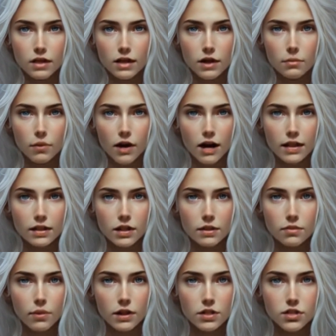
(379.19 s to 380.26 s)
In a
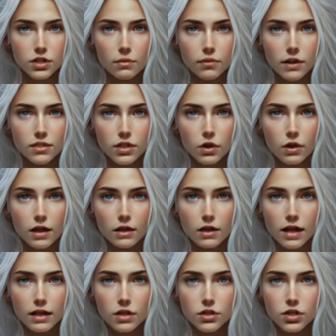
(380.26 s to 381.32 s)
blinding burst of
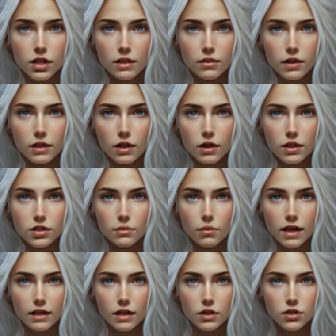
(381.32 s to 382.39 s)
ethereal energy, the cursed
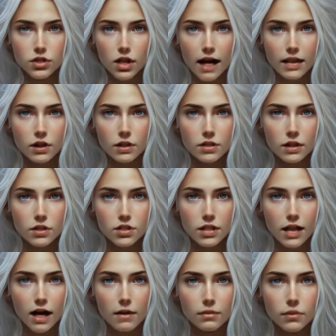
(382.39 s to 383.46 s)
violin shattered
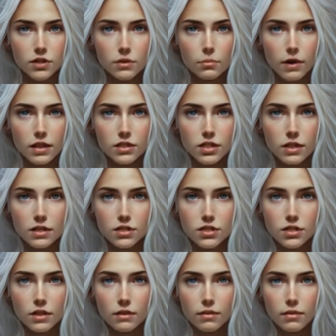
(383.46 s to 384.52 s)
into countless
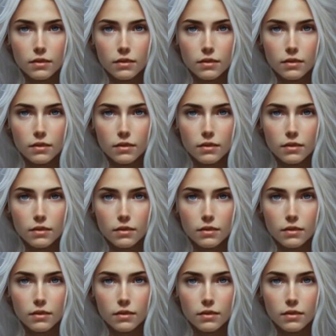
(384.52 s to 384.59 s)
pieces.